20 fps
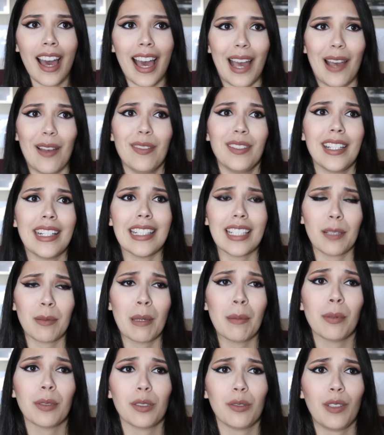I've seen some
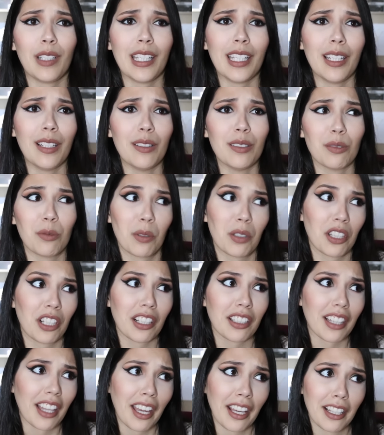people's videos where
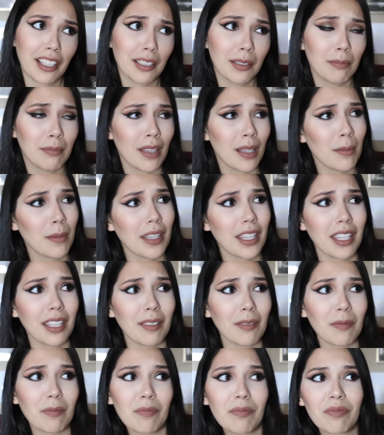they're like maybe